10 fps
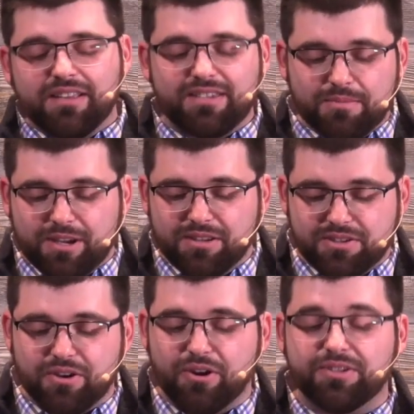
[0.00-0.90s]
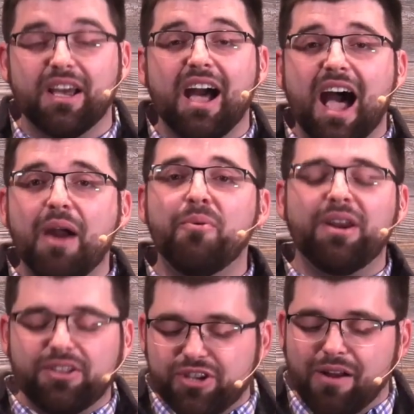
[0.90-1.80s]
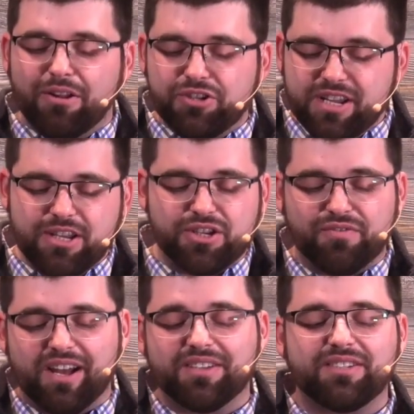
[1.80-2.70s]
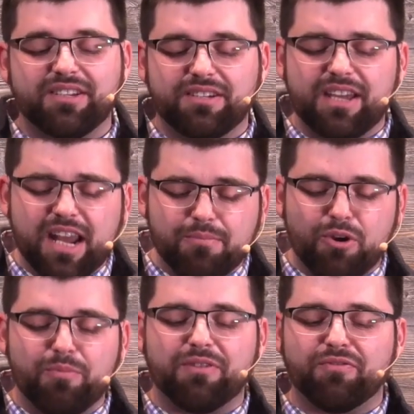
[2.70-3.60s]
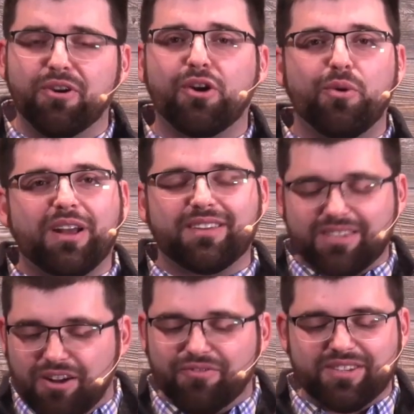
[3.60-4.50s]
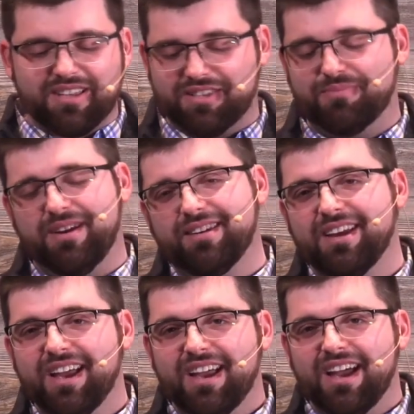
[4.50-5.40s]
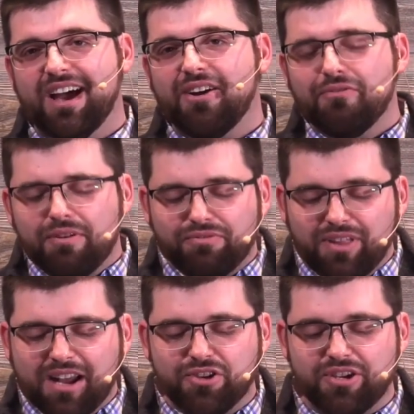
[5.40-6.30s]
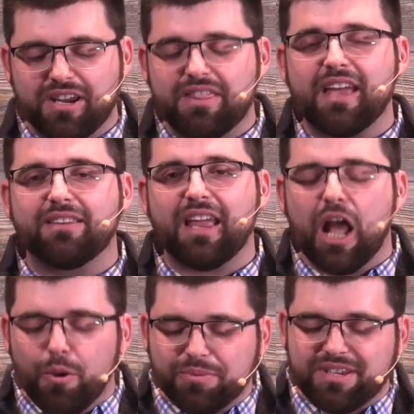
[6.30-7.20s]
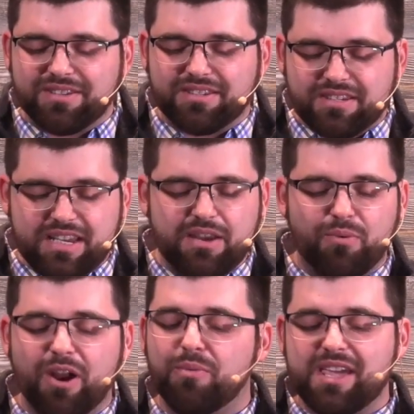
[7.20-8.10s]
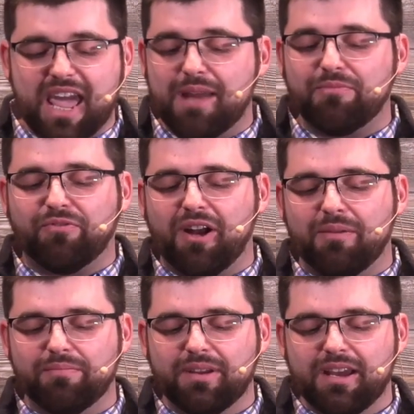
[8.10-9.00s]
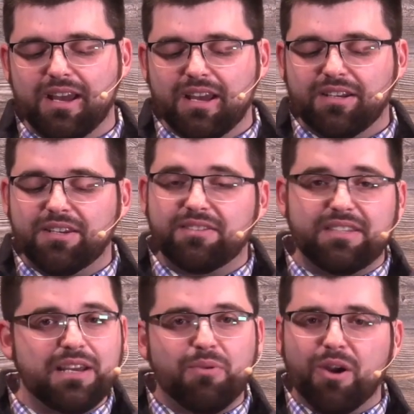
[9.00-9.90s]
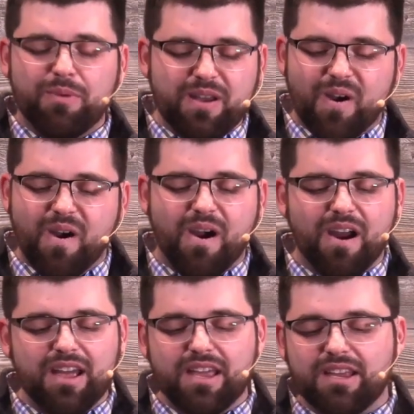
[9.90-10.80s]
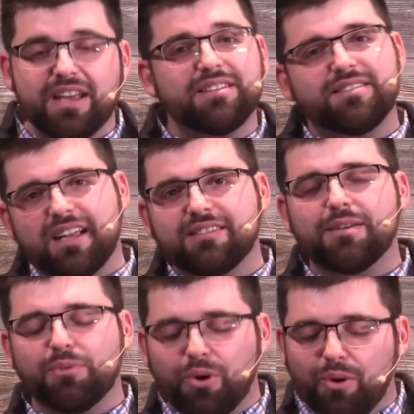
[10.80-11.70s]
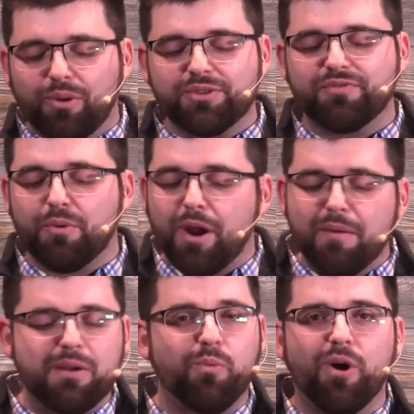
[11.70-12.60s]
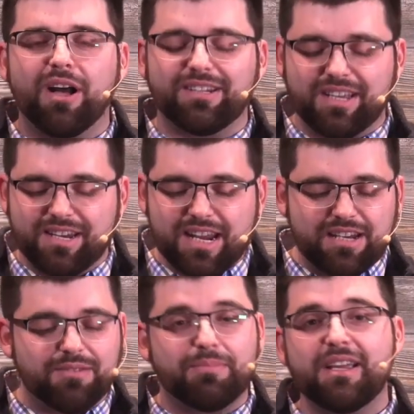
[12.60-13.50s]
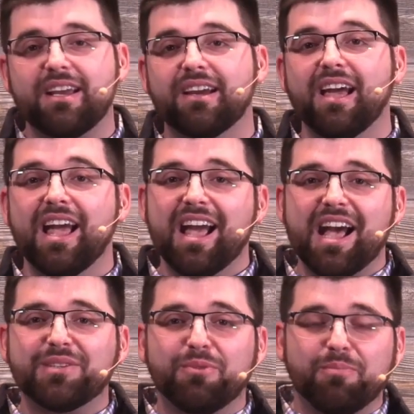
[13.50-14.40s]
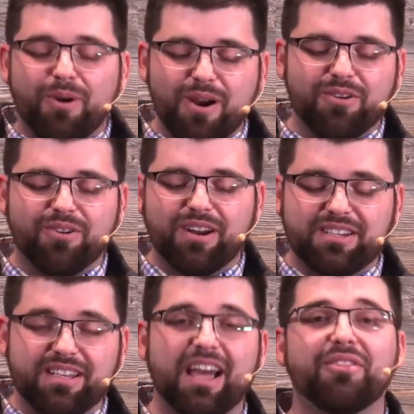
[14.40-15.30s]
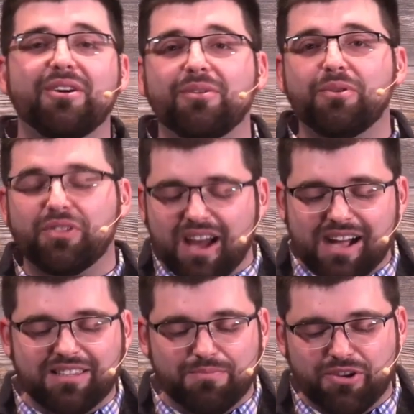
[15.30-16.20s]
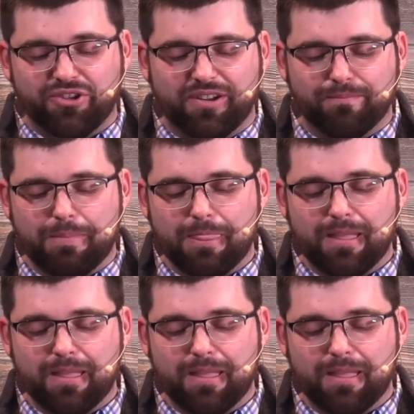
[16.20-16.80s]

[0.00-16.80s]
some concerns, I want to challenge each of us to take a moment for a quick self-assessment, a reflection that helps us see where we came from, to see where we are, and to set some goals for where we want and need to be as we're partnering together with God's mission.